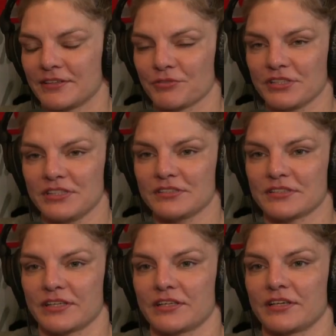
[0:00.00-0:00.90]
Really, it's
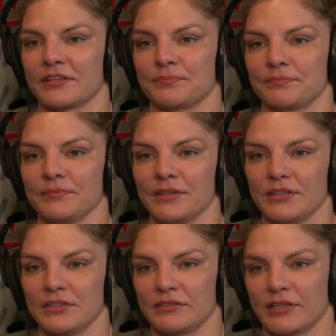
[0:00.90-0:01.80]
like,
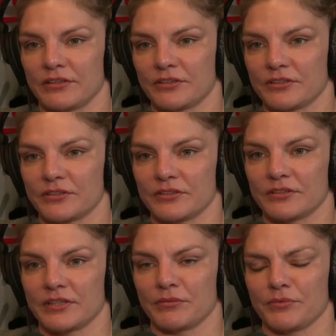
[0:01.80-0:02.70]

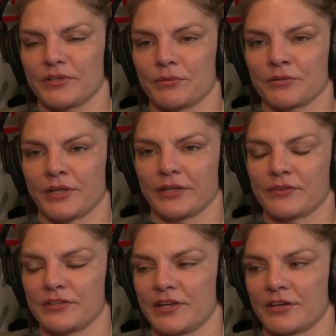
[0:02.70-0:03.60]
Danaher, they were like
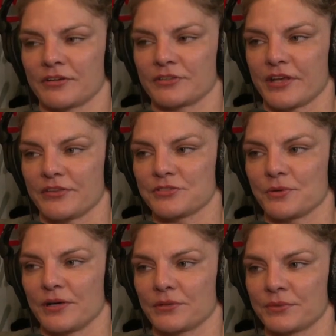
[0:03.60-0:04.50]
the Danaher Death
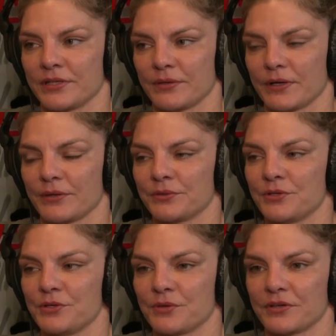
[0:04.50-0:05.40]
Squad when they were out in New
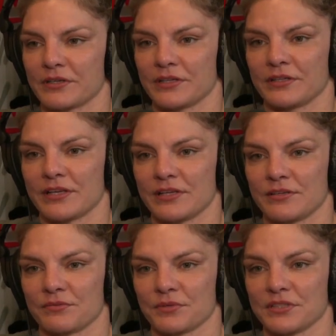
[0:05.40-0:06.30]
York, and they
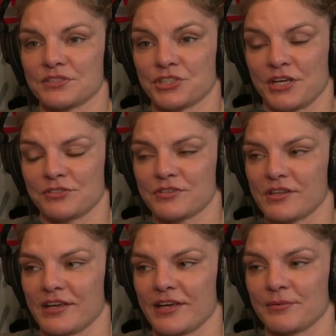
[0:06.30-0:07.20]
really changed the
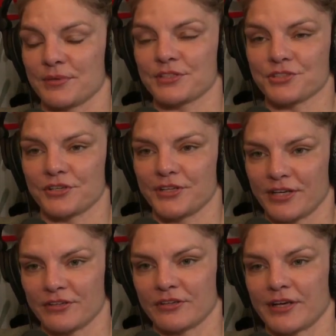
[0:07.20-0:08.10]
game. Like John
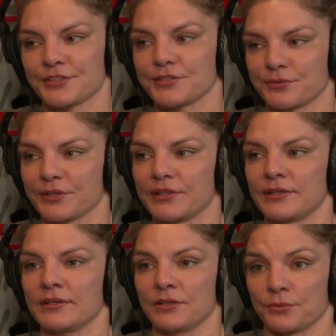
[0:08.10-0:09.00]
Danaher actually
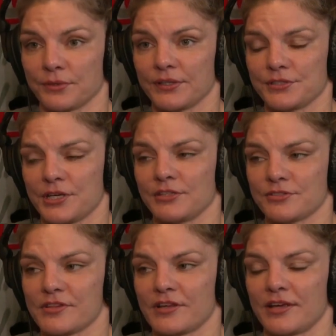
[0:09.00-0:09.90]
really
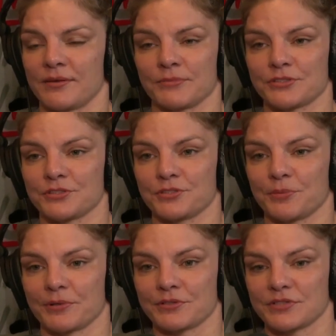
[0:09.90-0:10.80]
changed the game, which is
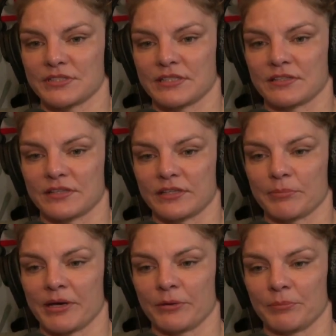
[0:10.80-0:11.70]
super interesting to think about.